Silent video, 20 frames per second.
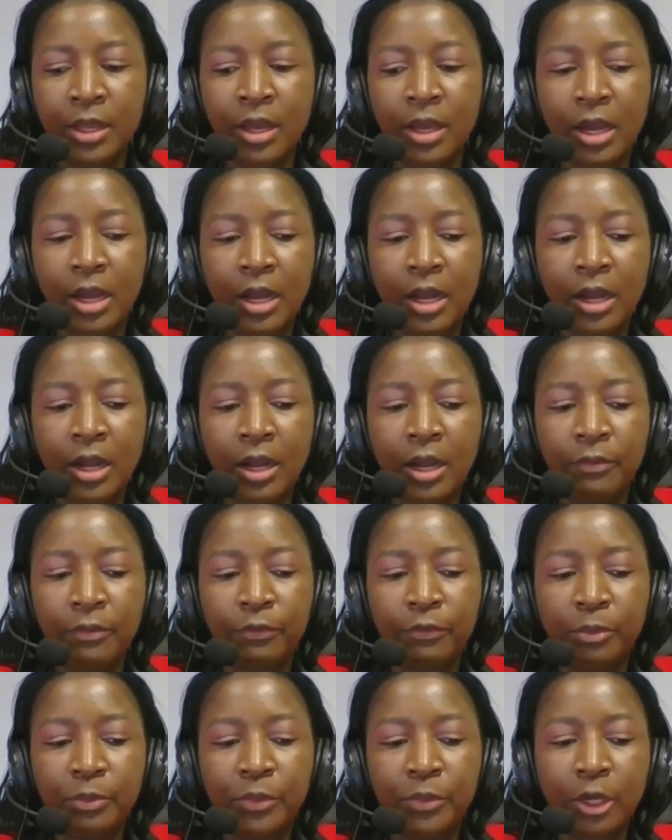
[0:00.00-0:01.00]

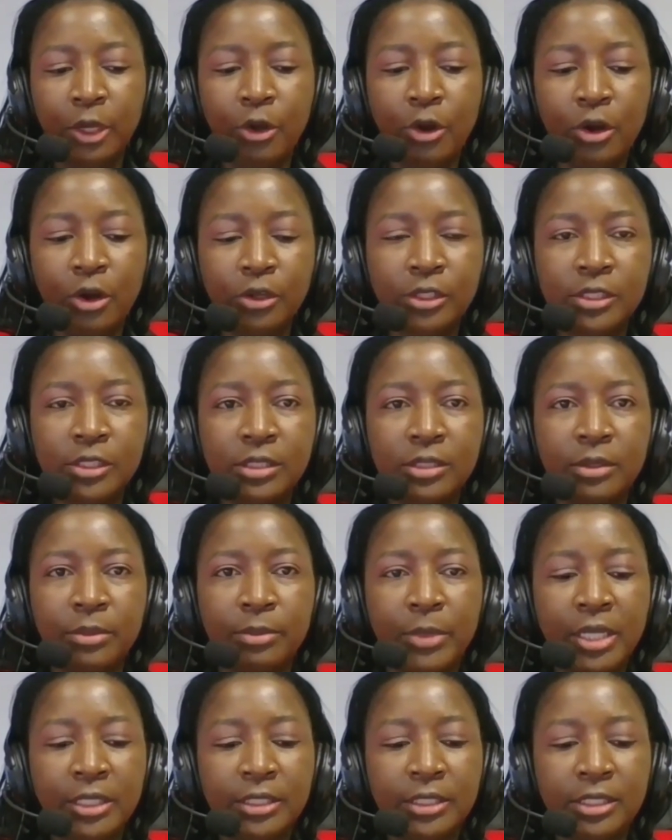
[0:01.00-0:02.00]
from the courts,
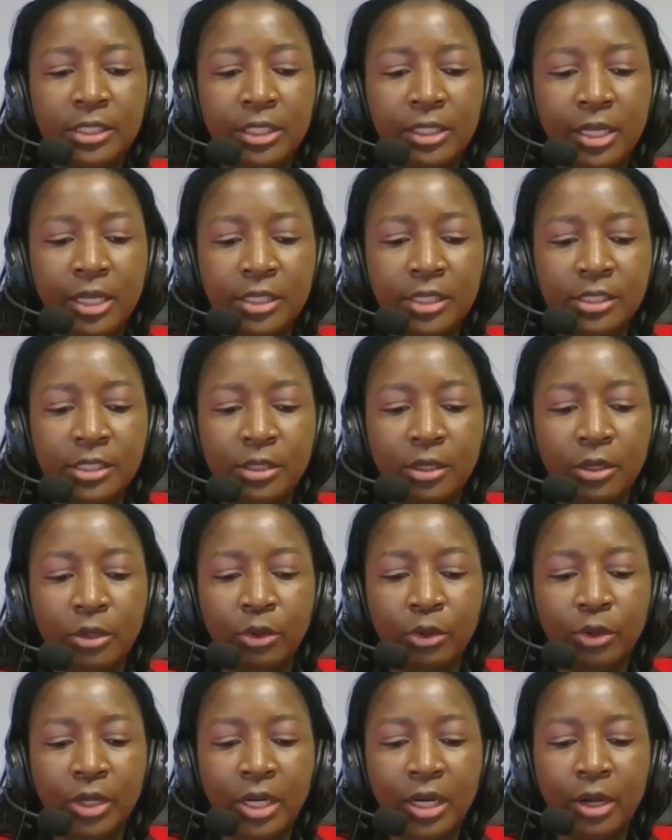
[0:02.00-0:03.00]
magistrates,
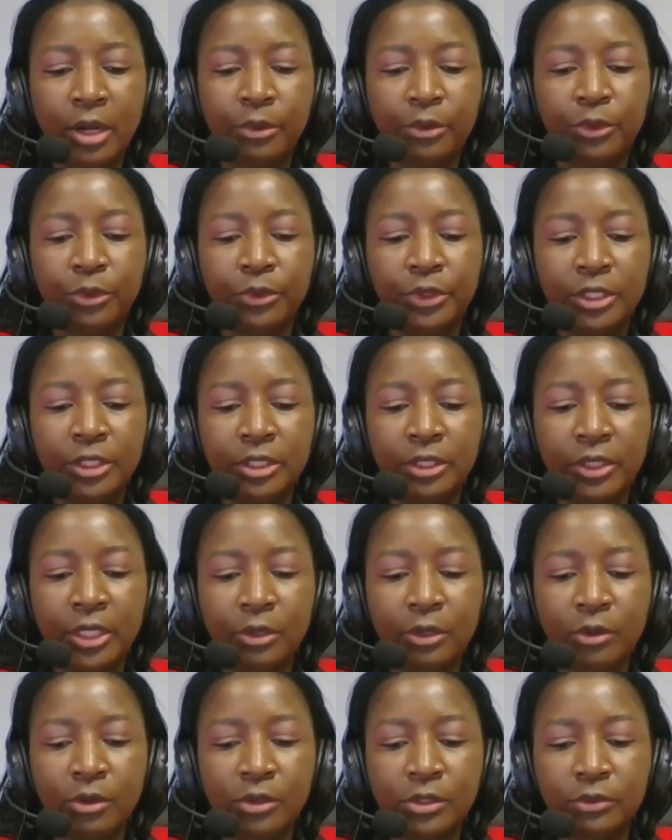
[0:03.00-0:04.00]
local authority
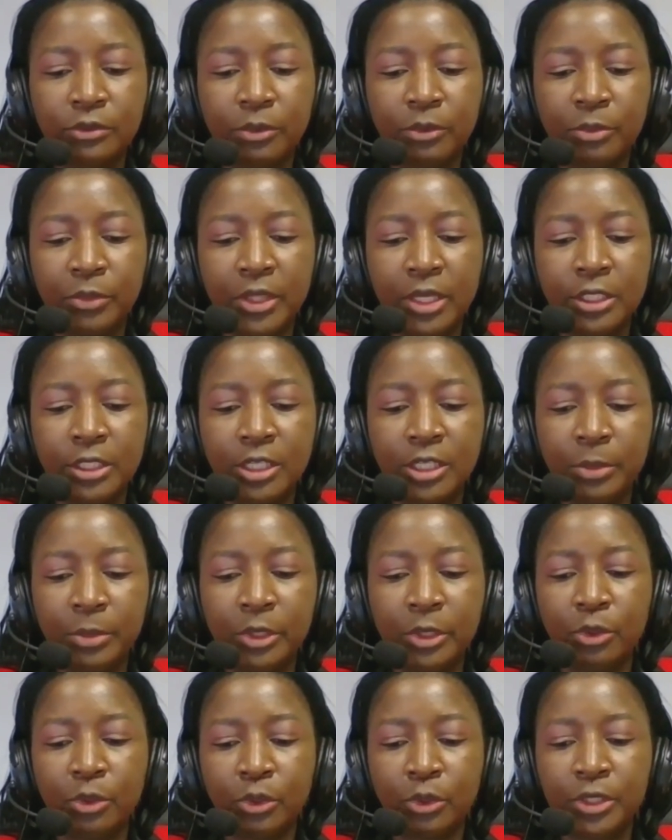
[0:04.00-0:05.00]
records from the
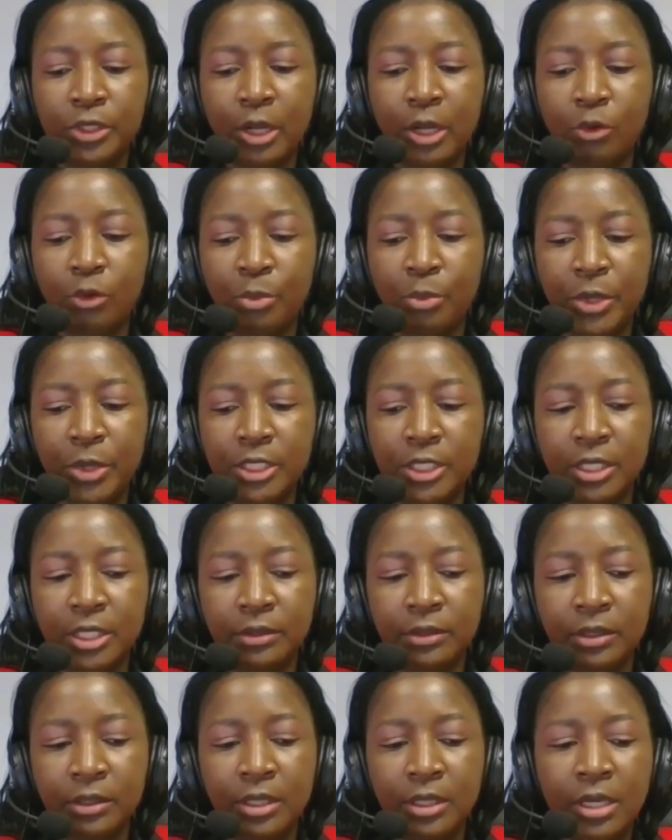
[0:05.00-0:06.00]
German colonial
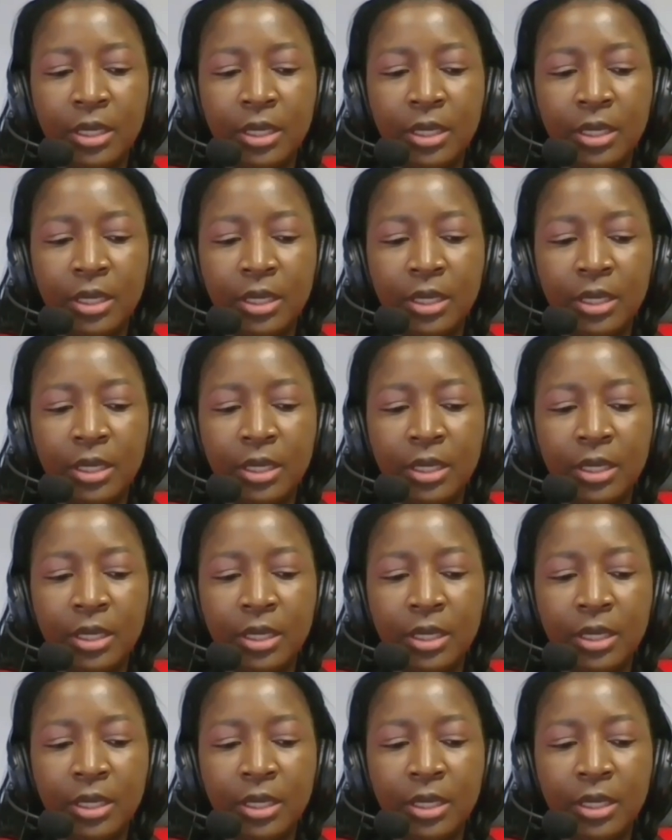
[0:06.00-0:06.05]
occupation,